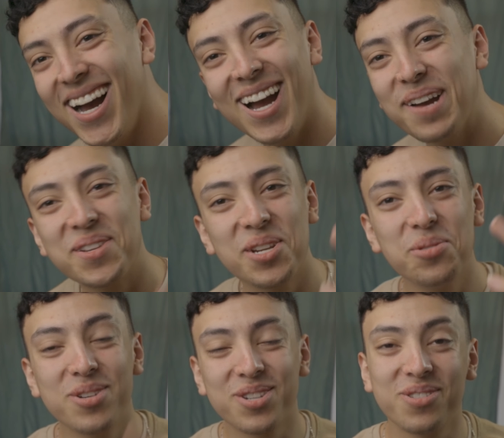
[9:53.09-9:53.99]
I have too
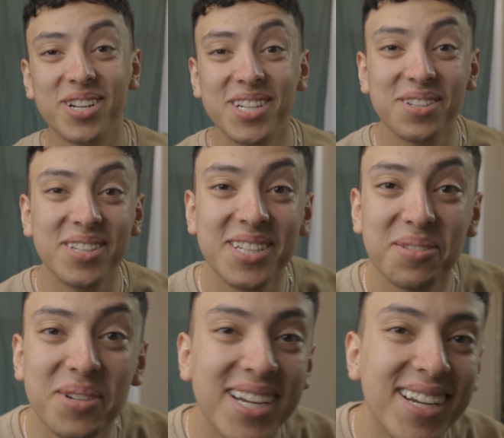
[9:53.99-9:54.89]
much fun doing these,
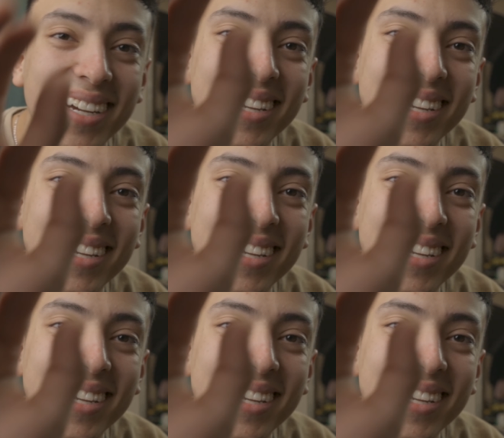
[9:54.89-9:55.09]
man.